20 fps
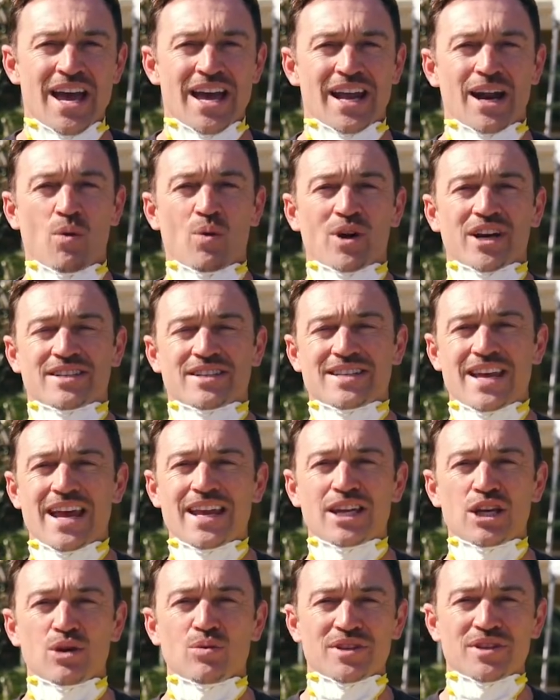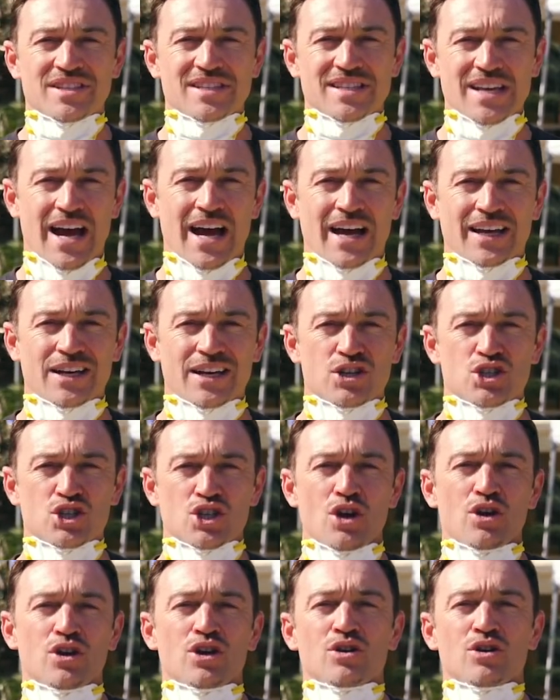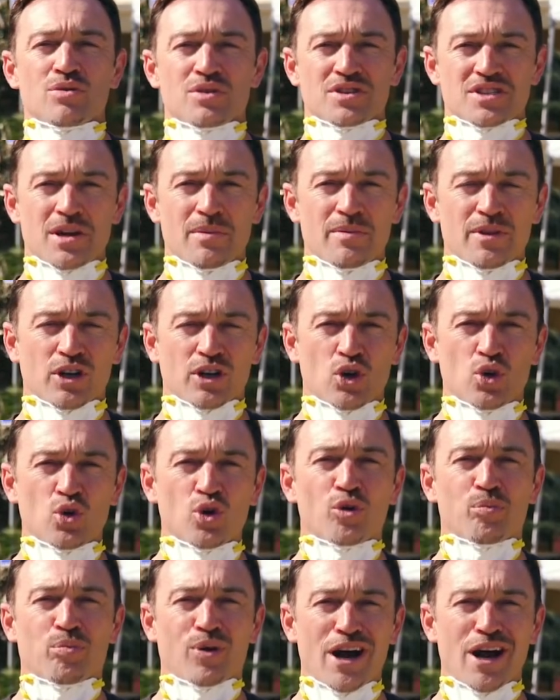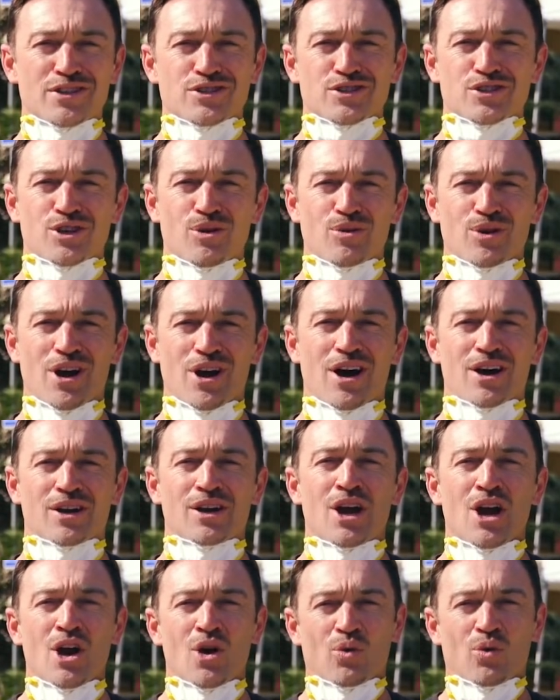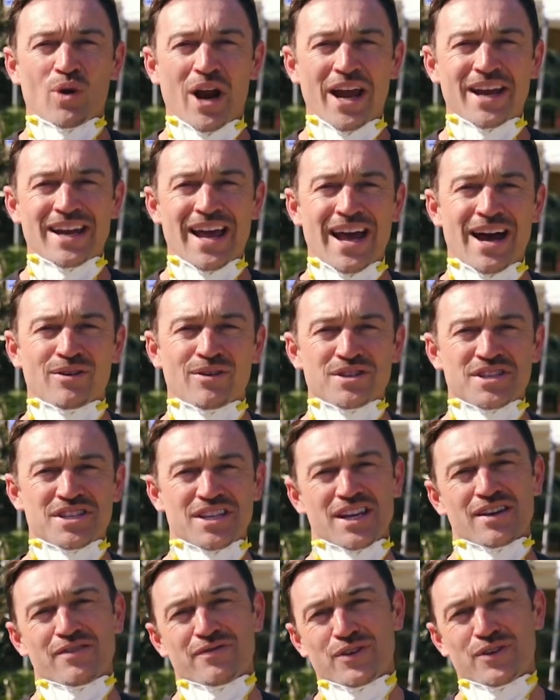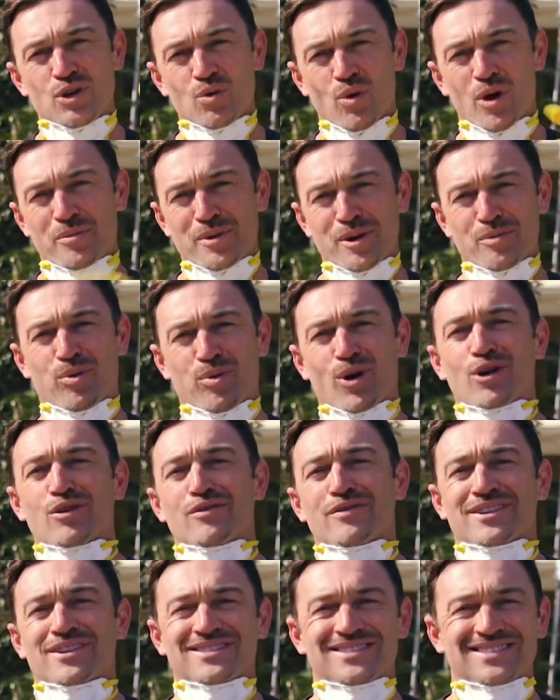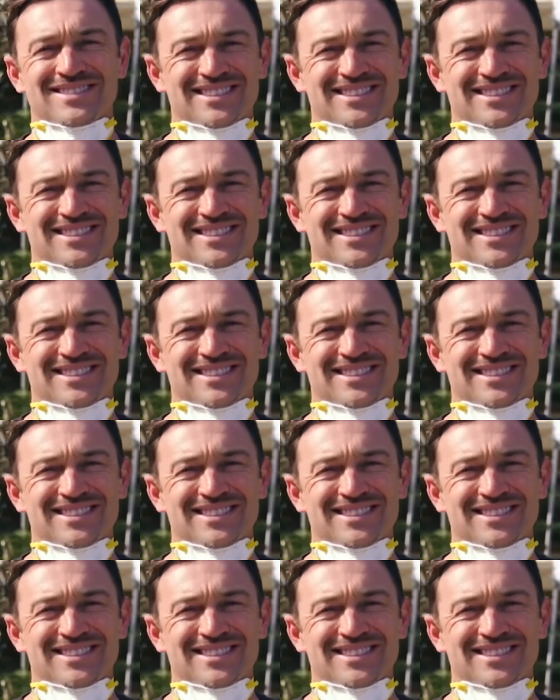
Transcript: and I want to take you inside and show you some of the cool projects going on right now and see if you want to be a part of it.